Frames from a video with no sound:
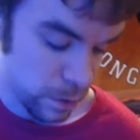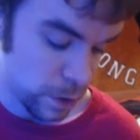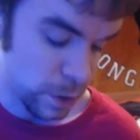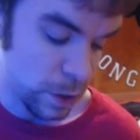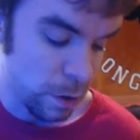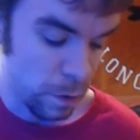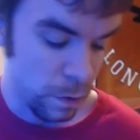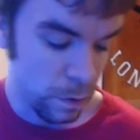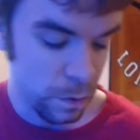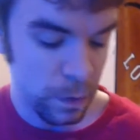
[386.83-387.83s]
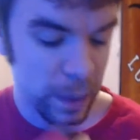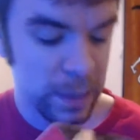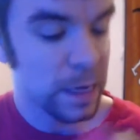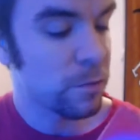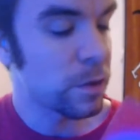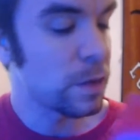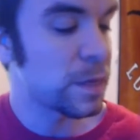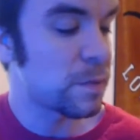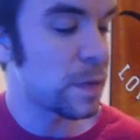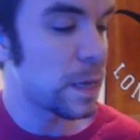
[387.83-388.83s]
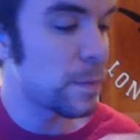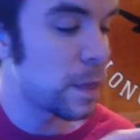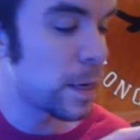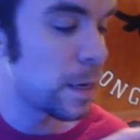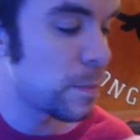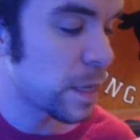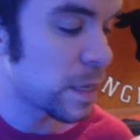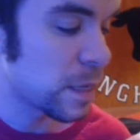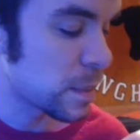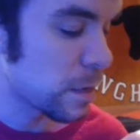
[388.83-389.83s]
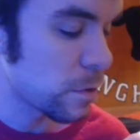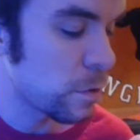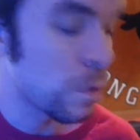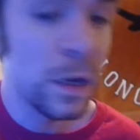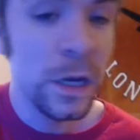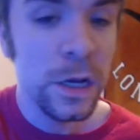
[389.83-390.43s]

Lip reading: So it's not really meant to be emulated, but I think it's kind of cool.